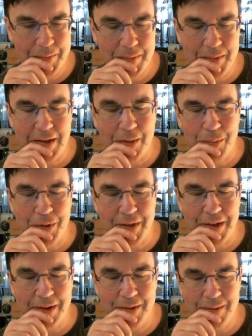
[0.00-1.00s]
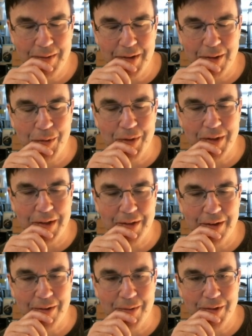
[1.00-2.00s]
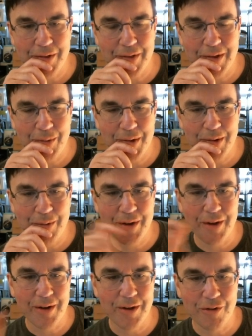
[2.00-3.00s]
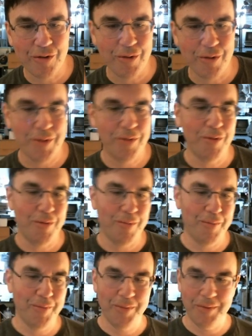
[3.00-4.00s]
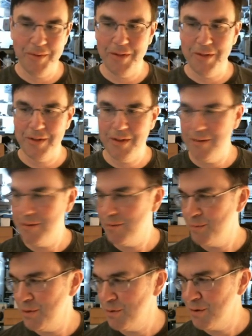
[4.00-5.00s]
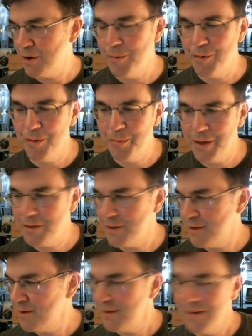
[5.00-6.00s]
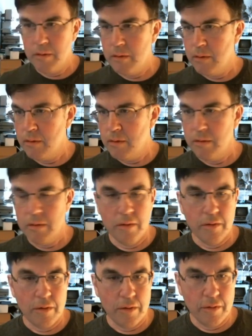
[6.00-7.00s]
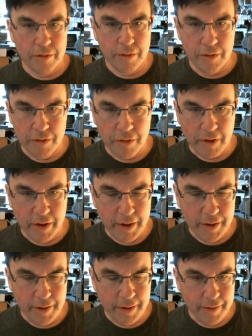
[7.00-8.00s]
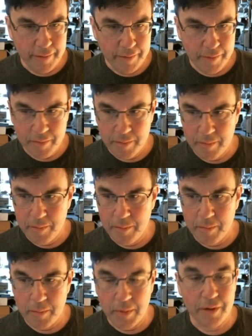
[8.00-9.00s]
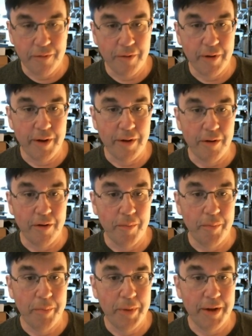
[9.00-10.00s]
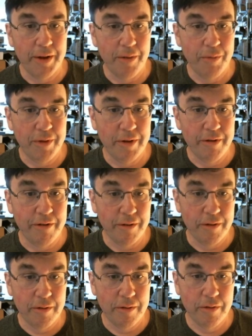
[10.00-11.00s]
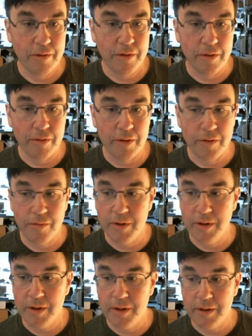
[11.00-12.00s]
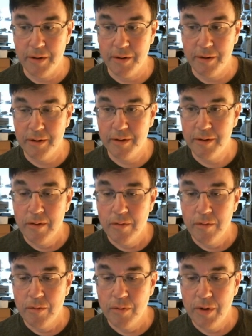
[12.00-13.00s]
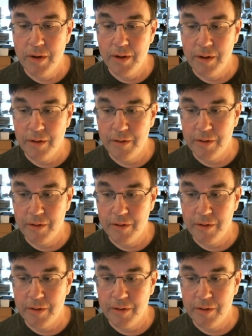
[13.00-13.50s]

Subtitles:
output that sound, so that way we can control it through, and it'll be through Commodore Basic. So I'm just going to try modifying our PET emulation so that we can read in,